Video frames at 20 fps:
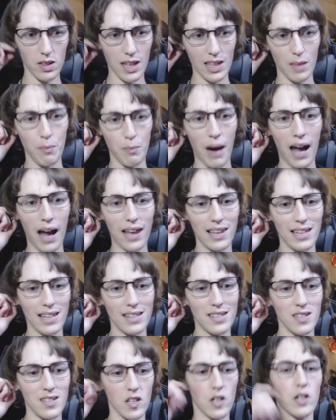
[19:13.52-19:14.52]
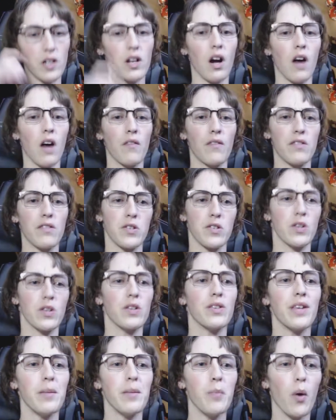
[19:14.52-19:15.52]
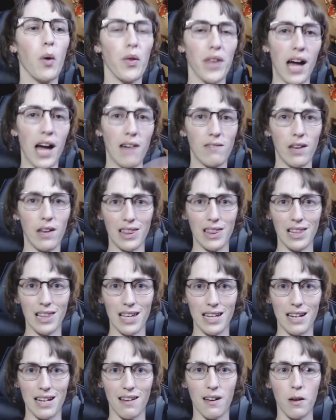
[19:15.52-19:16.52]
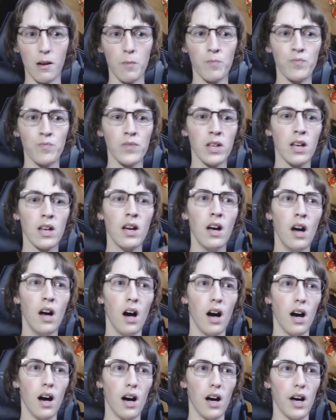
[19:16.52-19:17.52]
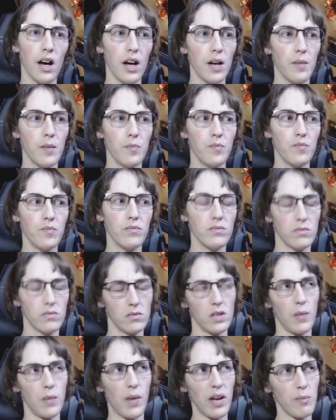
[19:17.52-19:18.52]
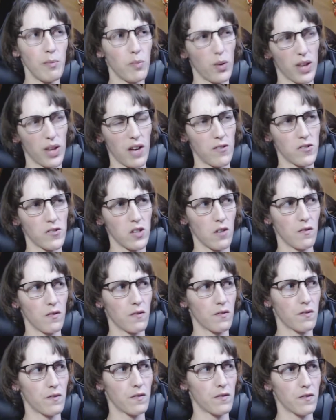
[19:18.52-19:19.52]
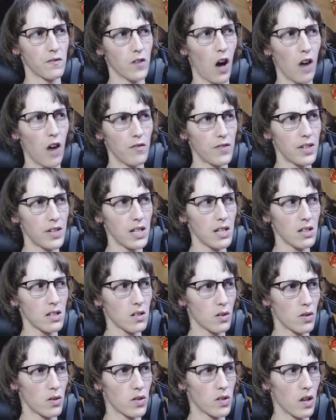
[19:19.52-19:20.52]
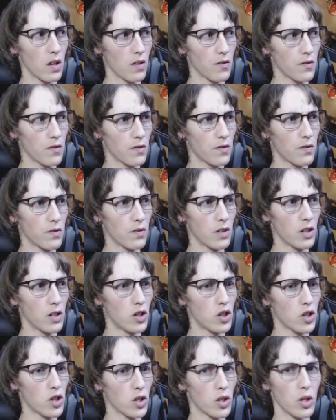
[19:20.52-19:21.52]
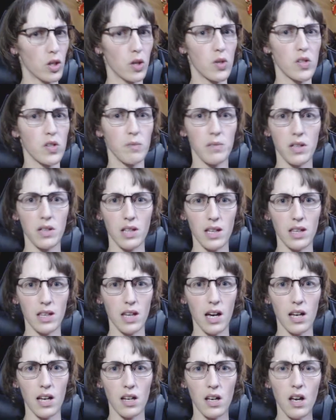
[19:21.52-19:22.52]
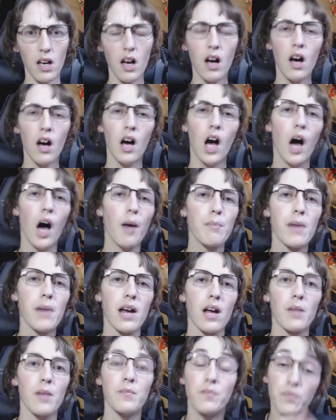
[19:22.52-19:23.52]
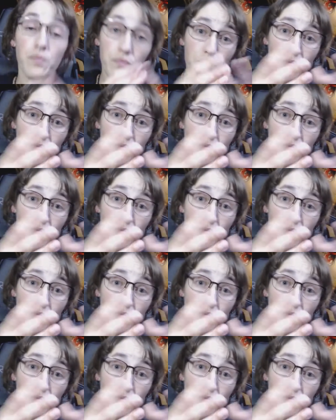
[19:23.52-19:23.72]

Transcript: like the pilot and security officer, they both have athletic. They might both have self-confident or self-reassured or something like that. But